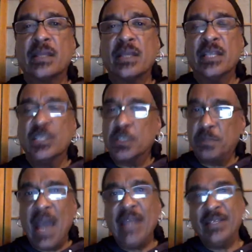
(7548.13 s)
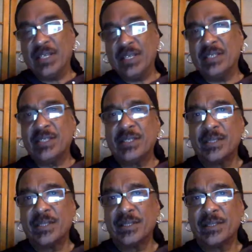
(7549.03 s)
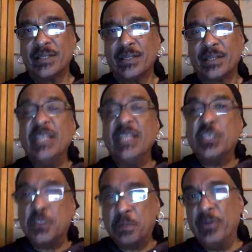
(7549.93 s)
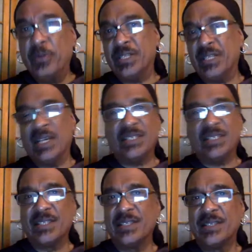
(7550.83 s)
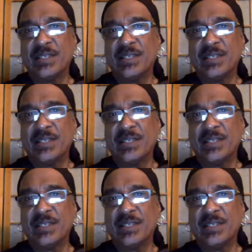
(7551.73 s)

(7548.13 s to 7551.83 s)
inspires us, inspirits us.